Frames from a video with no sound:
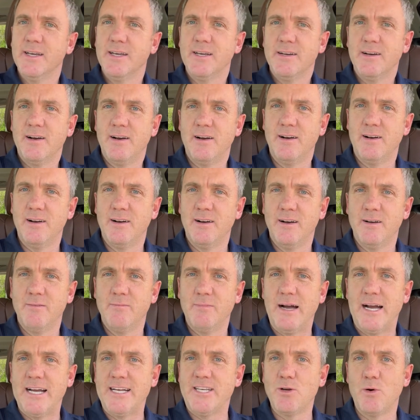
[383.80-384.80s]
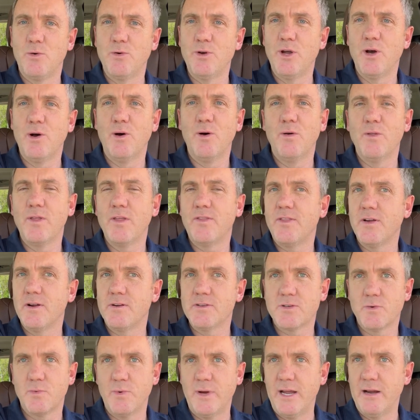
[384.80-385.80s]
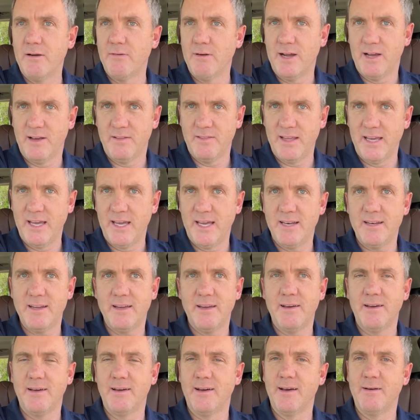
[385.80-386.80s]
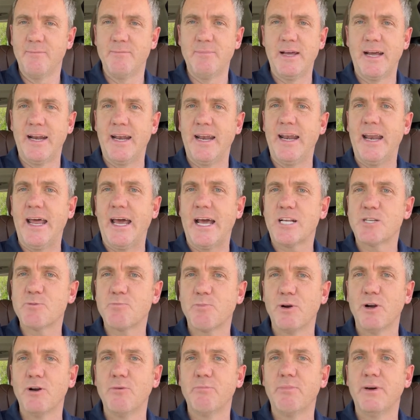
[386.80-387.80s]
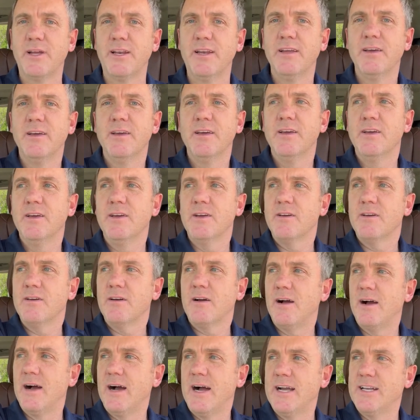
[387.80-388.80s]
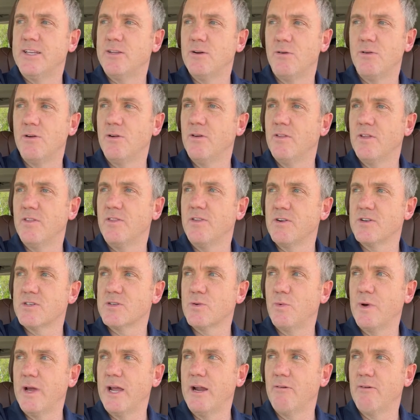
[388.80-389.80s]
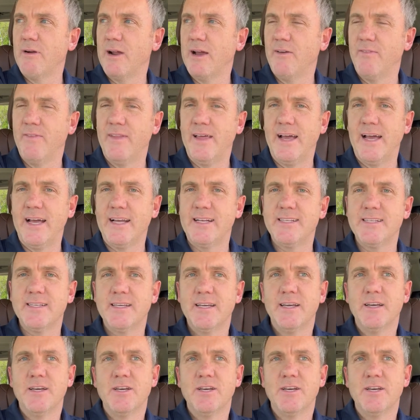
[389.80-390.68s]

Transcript: I don't know that there's a way around that. I'm not an expert, but I don't know that there's a way around that.